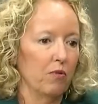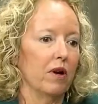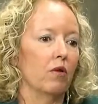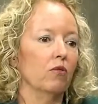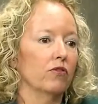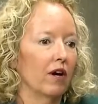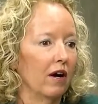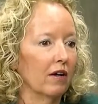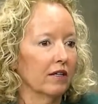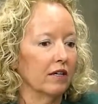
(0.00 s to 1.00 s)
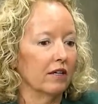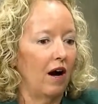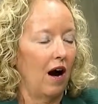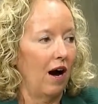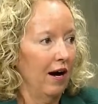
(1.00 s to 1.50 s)
but I will tell you,
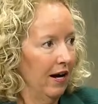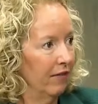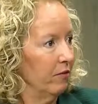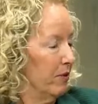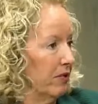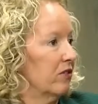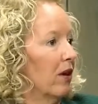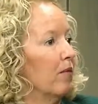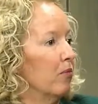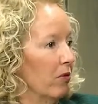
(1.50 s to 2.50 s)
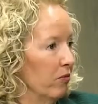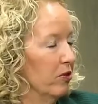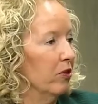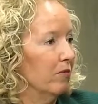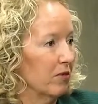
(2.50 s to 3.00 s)
I have them in separate
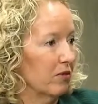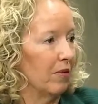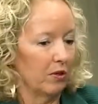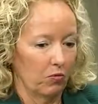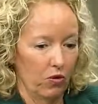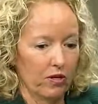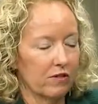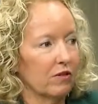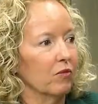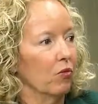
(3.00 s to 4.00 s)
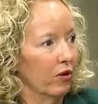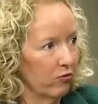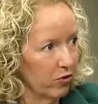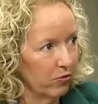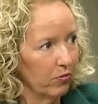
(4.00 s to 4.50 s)
rooms. I mean, one is in one
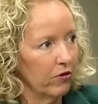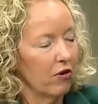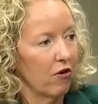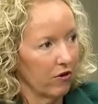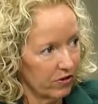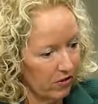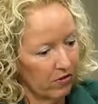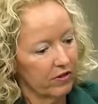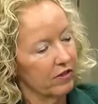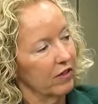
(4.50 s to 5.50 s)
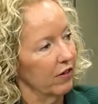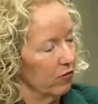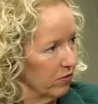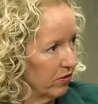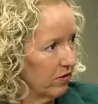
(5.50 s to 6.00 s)
room with her attorney, the
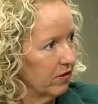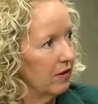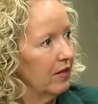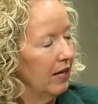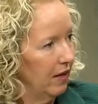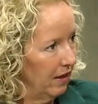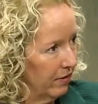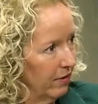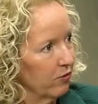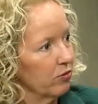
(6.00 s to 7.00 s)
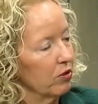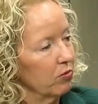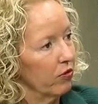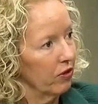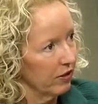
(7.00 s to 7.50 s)
other is in another room
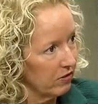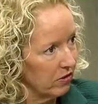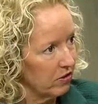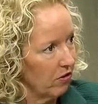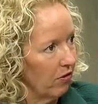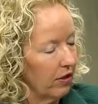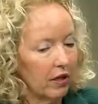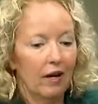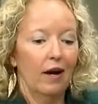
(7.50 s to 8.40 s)
with his attorney.